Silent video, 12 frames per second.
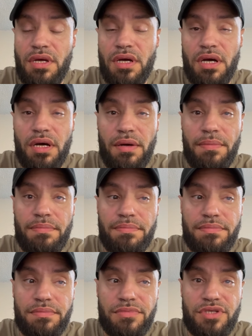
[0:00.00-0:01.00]
Um,
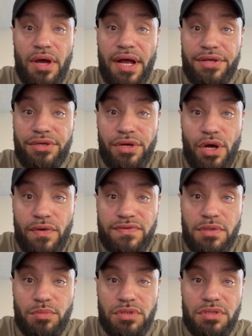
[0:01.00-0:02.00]
so how do you know if
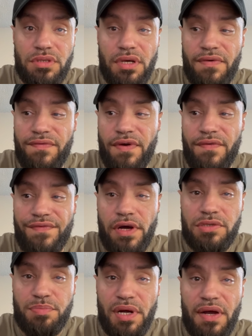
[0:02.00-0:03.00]
someone's a, a
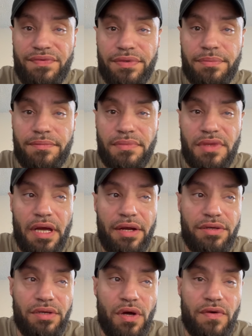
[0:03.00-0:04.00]
false prophet? How do
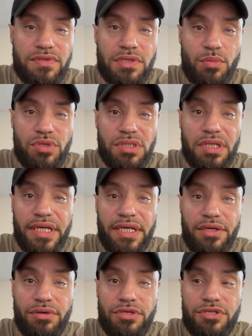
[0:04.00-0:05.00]
you know if someone's
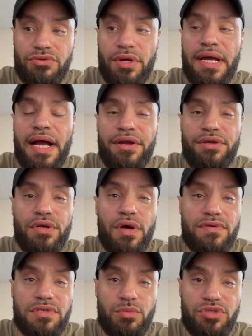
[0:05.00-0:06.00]
leading you astray? How do you know
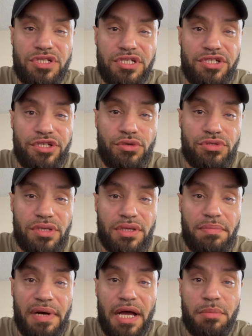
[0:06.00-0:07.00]
if someone's just using the
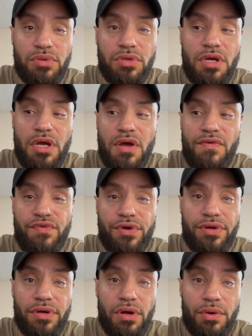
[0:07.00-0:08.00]
Bible for
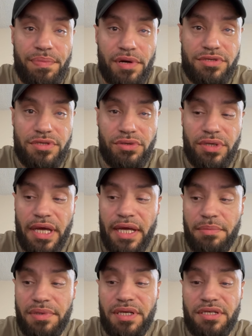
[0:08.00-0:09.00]
their own personal
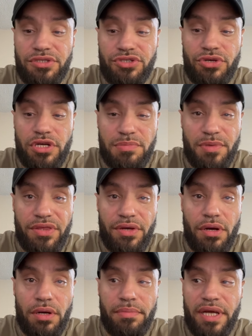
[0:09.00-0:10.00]
gain? Because trust me,
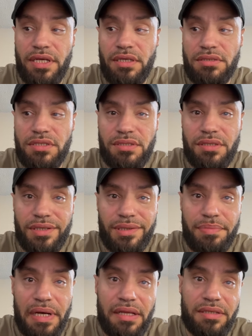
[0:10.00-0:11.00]
there are many. Just look at
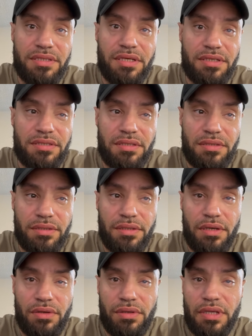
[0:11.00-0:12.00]
politics. You
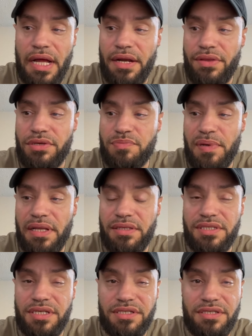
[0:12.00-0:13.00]
know, a lot of those
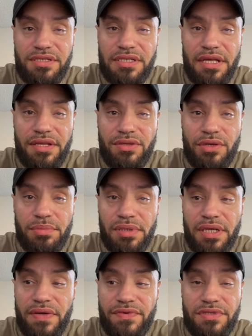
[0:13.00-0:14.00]
politicians say that they're
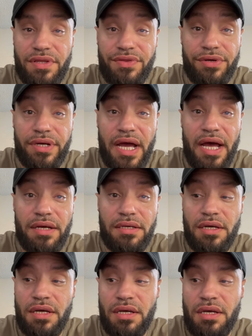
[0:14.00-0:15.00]
believers and they're not.
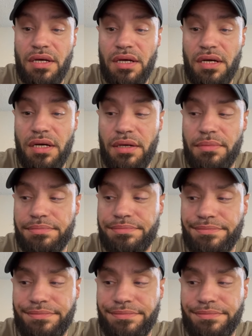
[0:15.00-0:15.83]
Um,